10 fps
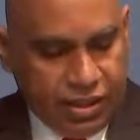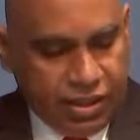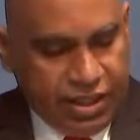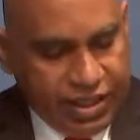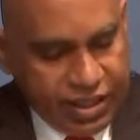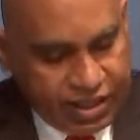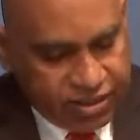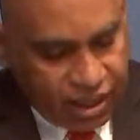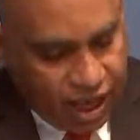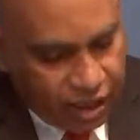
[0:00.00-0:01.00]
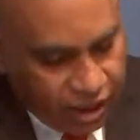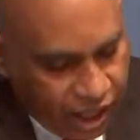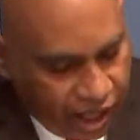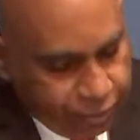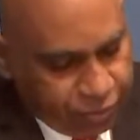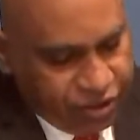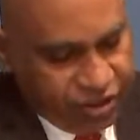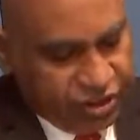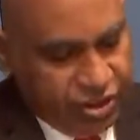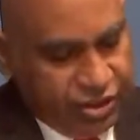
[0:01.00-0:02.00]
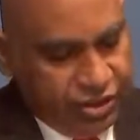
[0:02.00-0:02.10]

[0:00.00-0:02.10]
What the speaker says: He is our high priest.